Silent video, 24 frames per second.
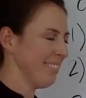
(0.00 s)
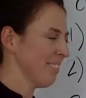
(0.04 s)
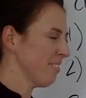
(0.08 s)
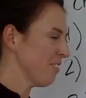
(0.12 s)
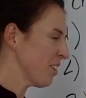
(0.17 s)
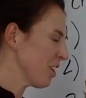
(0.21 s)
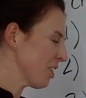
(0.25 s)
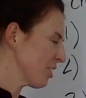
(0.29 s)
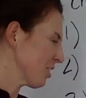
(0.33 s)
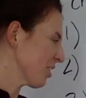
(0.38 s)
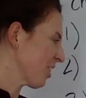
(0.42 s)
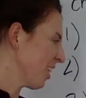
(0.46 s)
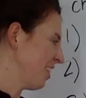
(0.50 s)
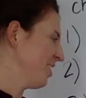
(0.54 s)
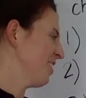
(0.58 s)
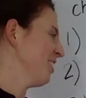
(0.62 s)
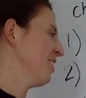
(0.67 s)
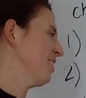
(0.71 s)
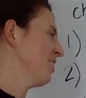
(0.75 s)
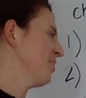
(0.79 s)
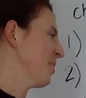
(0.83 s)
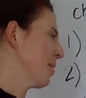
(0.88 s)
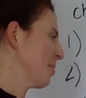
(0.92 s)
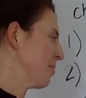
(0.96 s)
Fingers crossed you
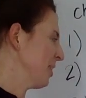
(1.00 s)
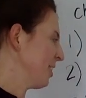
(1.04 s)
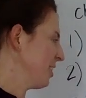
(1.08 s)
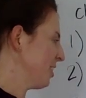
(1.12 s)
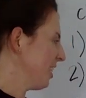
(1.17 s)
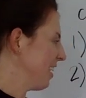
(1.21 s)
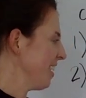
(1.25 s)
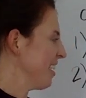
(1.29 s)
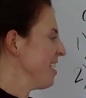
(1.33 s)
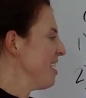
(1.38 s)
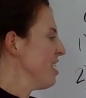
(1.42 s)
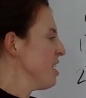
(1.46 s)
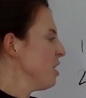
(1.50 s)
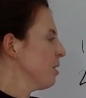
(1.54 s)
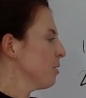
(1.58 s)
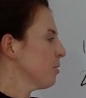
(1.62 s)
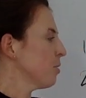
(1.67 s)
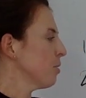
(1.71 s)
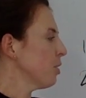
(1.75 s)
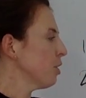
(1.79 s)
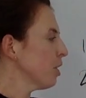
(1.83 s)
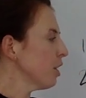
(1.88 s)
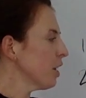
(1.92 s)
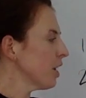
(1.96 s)
get a job next year.
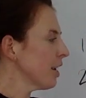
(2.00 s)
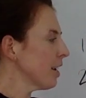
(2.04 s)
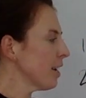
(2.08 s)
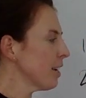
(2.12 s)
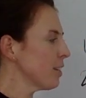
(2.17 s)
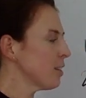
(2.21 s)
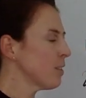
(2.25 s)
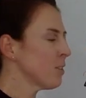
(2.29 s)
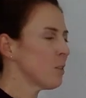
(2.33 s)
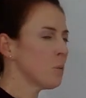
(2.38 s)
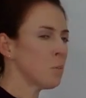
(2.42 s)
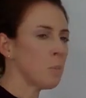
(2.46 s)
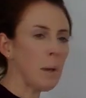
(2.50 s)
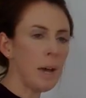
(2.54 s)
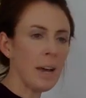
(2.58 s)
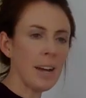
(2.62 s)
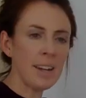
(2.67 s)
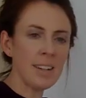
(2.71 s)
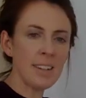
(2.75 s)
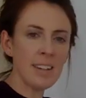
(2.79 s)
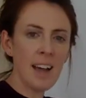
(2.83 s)
So you're going to expect